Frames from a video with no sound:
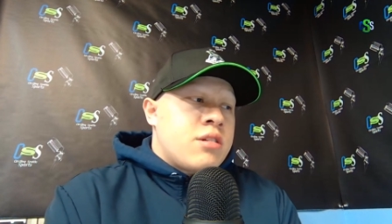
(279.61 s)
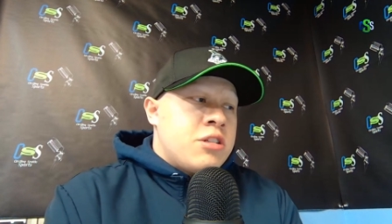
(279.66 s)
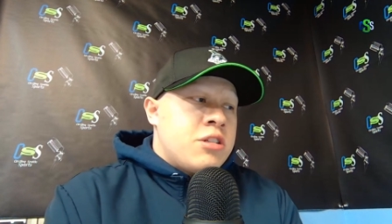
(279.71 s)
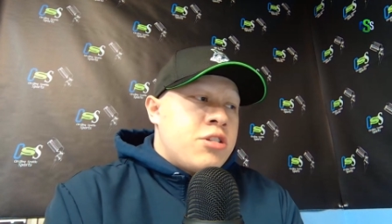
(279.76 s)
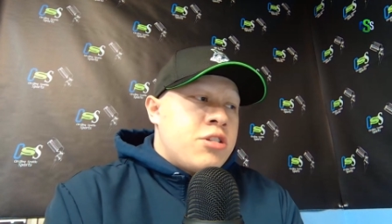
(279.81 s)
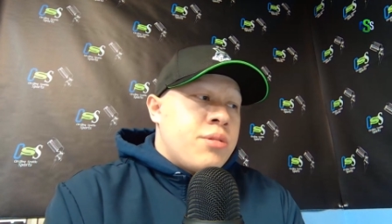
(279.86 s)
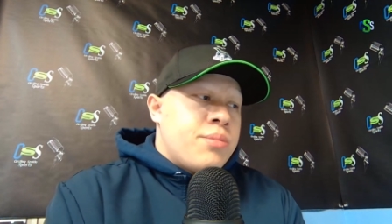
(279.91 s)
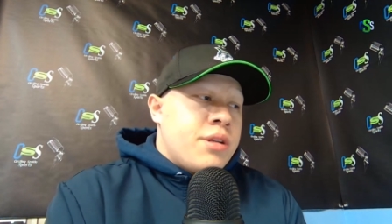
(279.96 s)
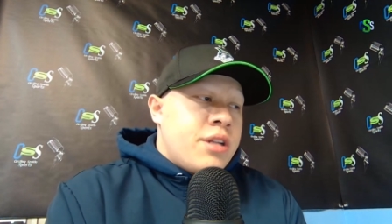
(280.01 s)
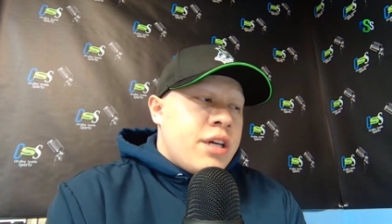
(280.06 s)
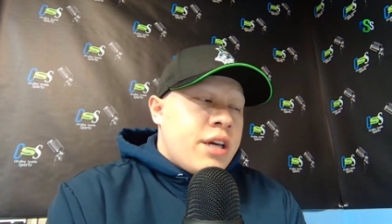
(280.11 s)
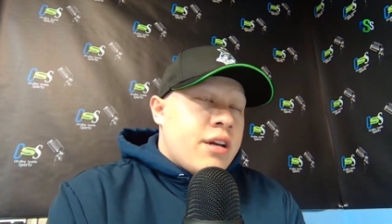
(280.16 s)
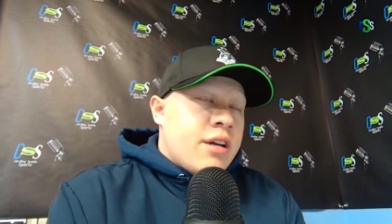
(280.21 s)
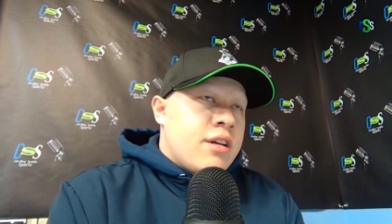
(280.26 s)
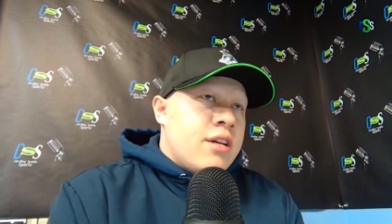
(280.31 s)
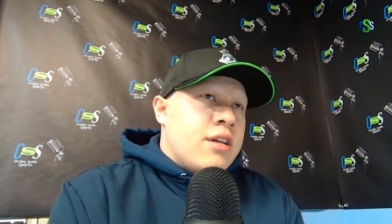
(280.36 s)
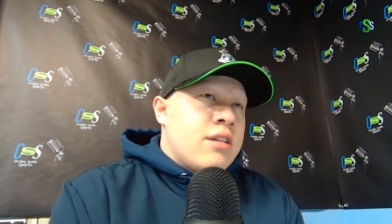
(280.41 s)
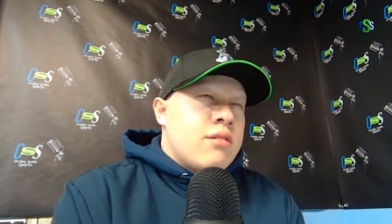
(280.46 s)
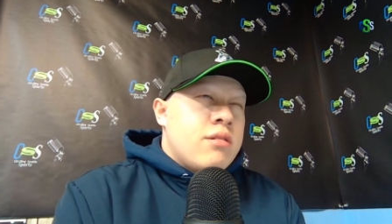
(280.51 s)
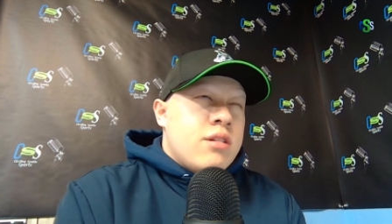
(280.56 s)
contributing
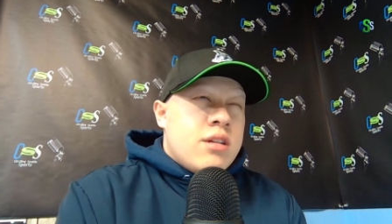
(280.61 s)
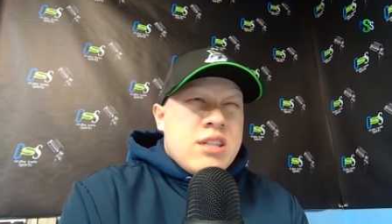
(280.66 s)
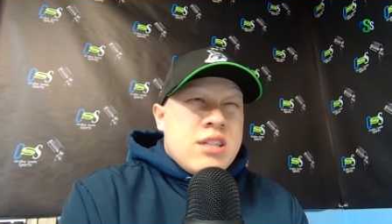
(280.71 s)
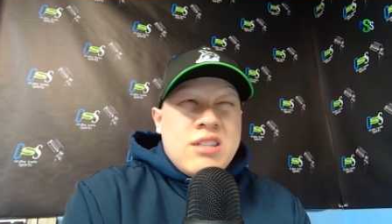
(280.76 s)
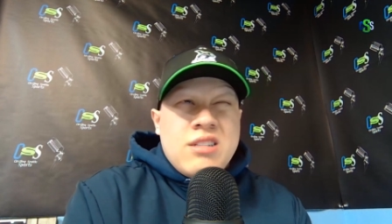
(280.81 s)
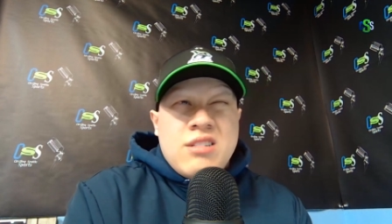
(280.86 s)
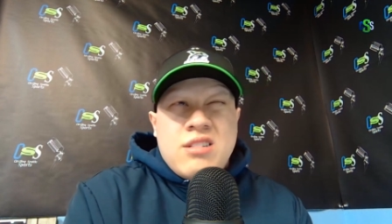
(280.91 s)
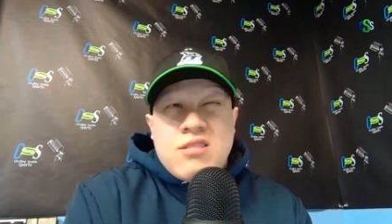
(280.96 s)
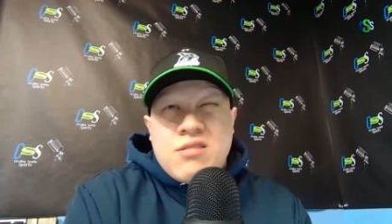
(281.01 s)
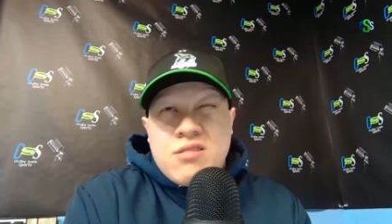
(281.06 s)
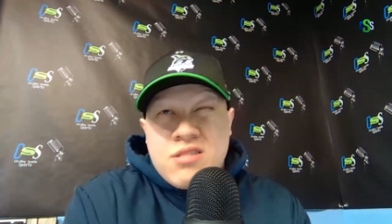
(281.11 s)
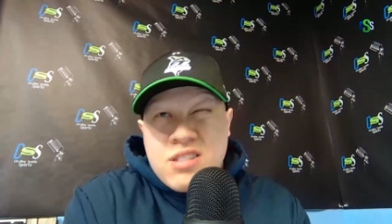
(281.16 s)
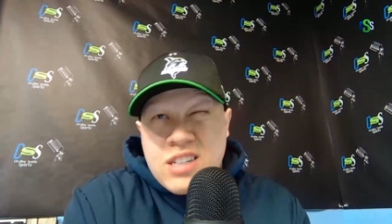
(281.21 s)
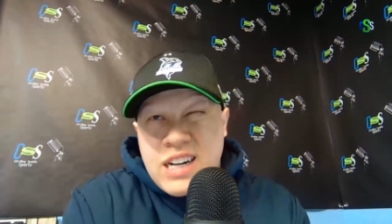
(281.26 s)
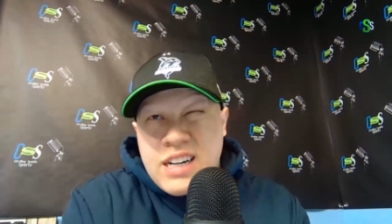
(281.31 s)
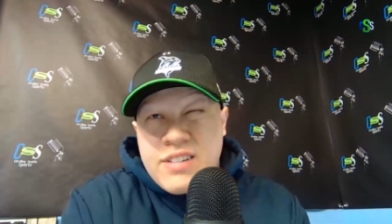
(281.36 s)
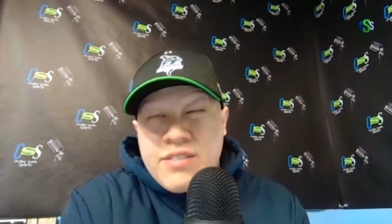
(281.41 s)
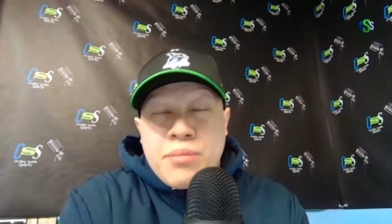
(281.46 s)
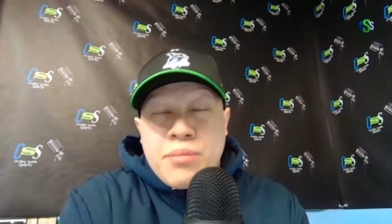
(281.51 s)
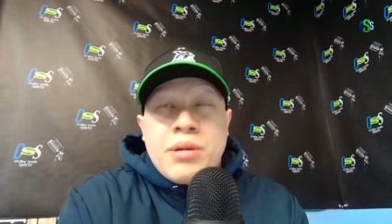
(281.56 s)
in, in
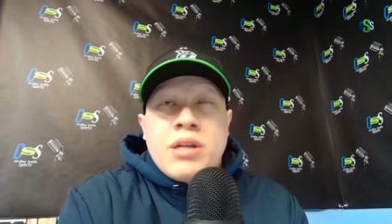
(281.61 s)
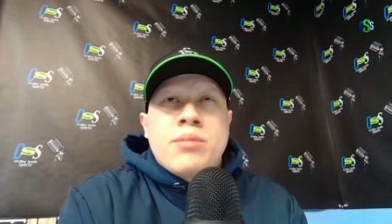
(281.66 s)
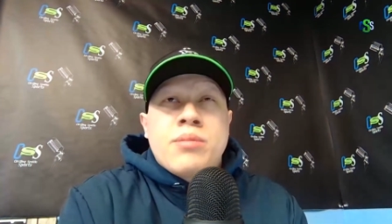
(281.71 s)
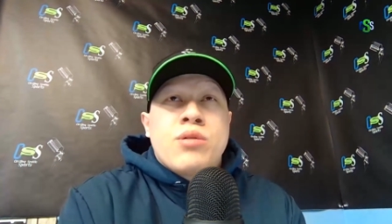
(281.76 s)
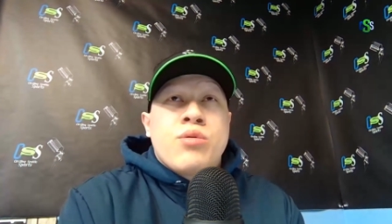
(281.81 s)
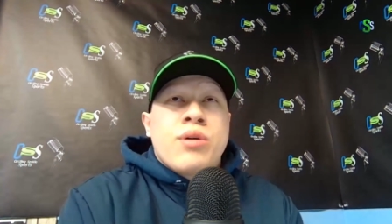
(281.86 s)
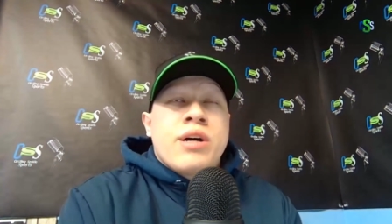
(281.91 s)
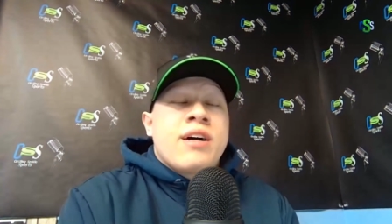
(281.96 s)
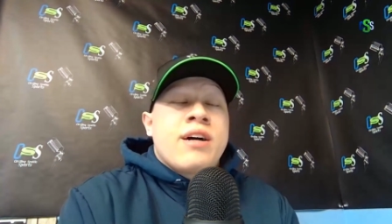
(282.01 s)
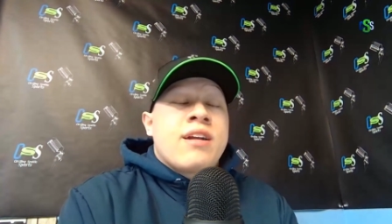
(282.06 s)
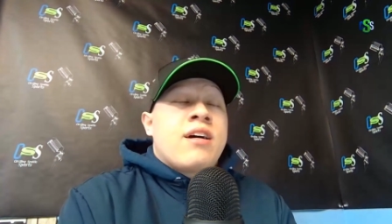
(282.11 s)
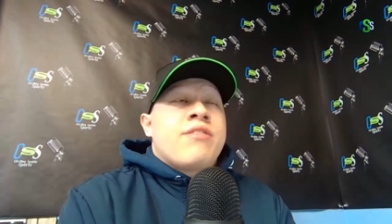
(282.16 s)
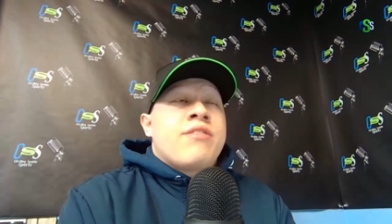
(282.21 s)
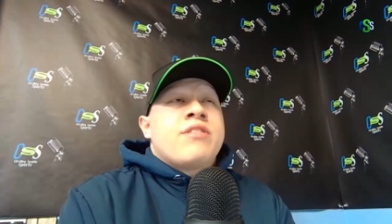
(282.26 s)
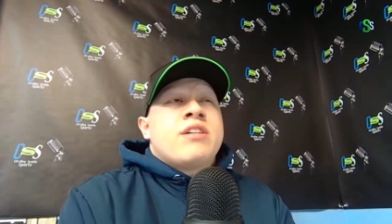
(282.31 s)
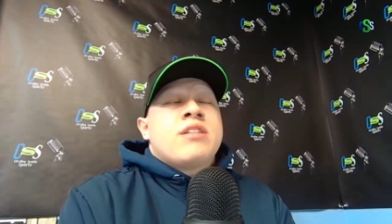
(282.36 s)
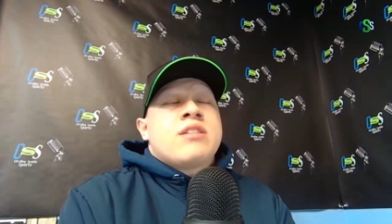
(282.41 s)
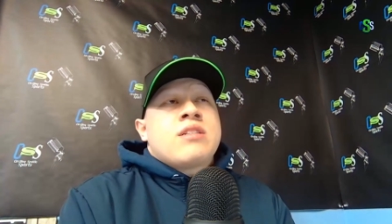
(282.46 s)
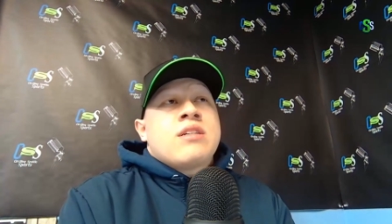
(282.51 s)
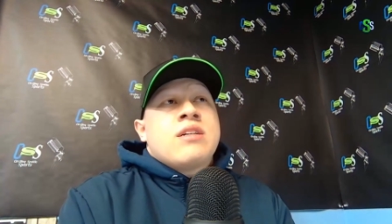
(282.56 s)
kind of a minimal way on
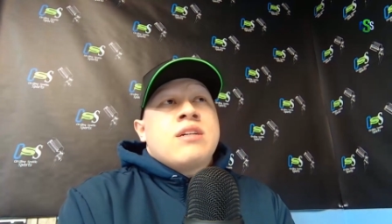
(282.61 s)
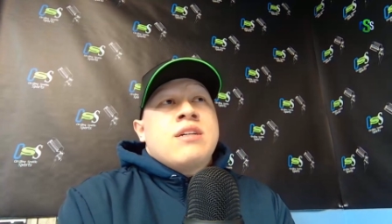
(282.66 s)
offense.